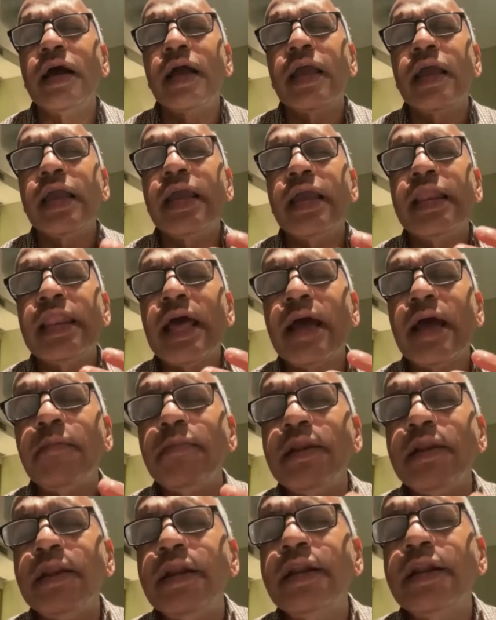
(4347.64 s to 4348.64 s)

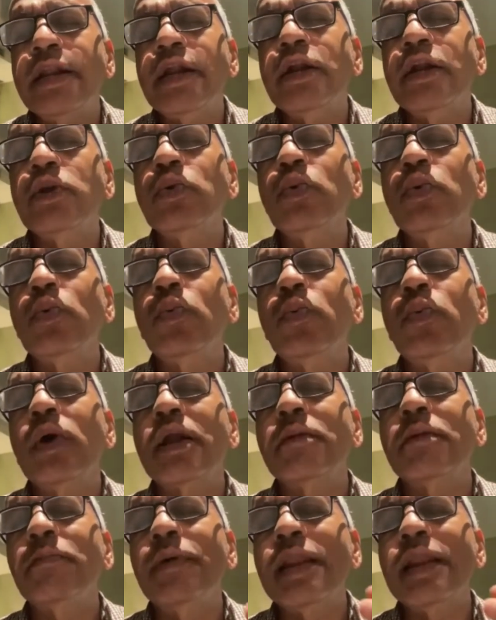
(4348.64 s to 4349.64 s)
inability to
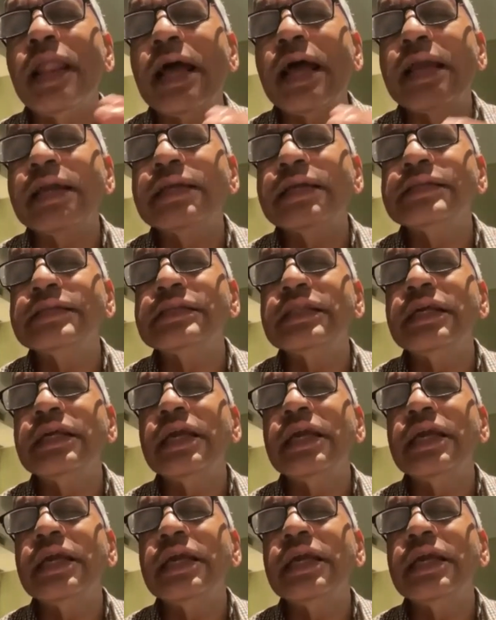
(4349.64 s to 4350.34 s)
verbalize the